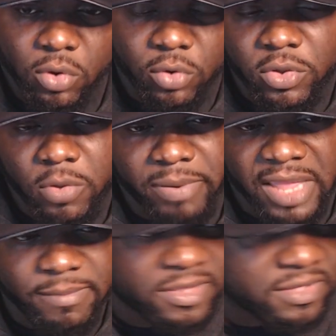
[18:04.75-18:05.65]
Who do you
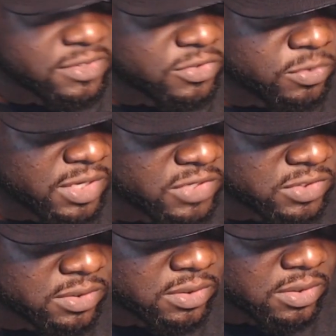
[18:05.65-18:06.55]
blame in this
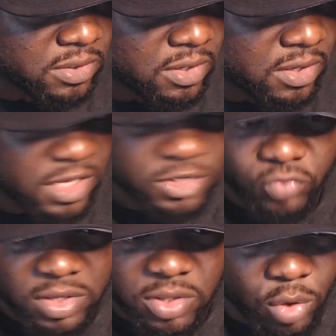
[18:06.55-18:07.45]
situation? It's
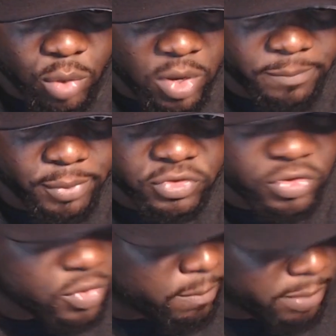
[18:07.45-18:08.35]
really only one person
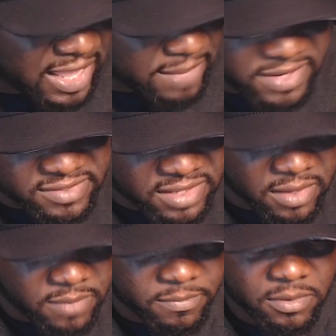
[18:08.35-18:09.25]
you can blame, and it's
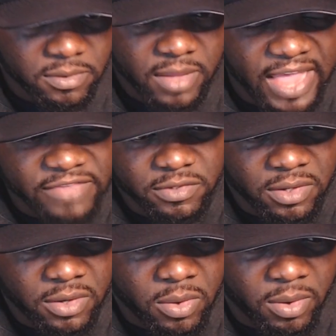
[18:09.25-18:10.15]
him, Oscar
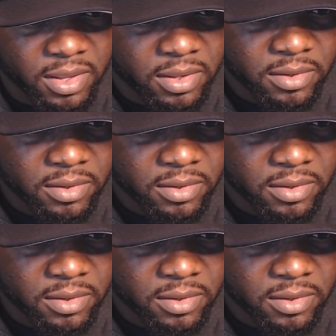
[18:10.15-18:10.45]
De La Hoya.